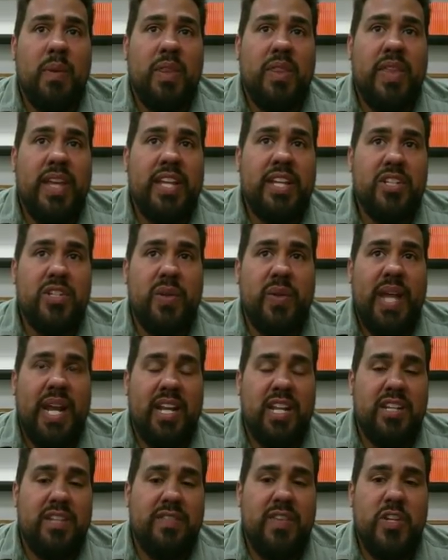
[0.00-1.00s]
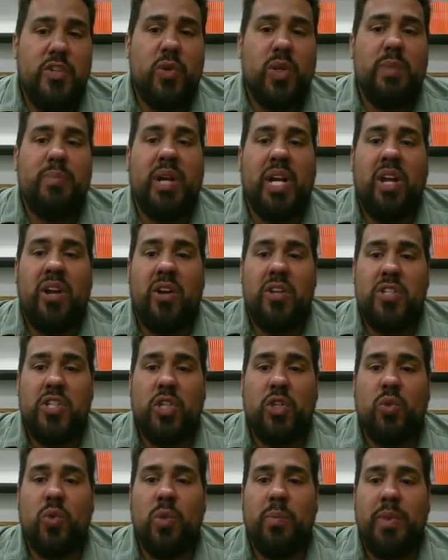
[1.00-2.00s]
they could do that individually, but I
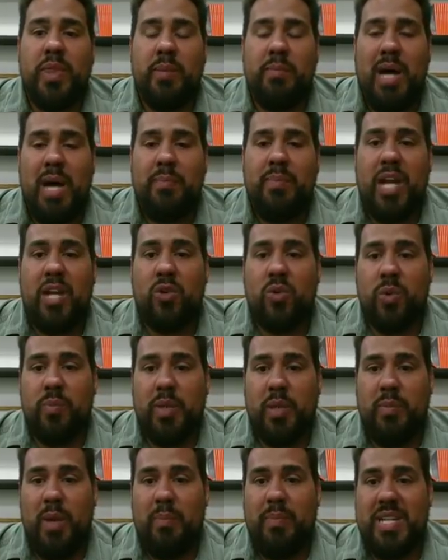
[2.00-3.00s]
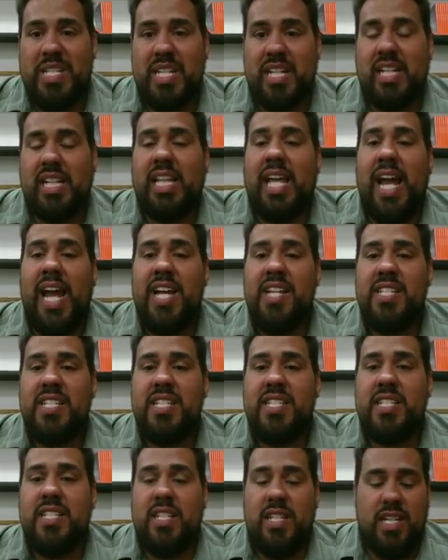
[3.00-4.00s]
also group them up. I group them up as a
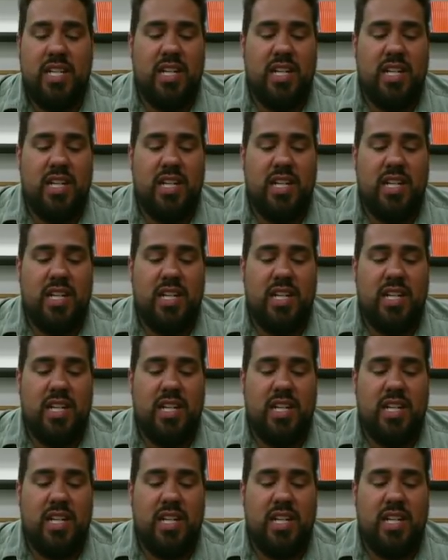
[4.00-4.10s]
class,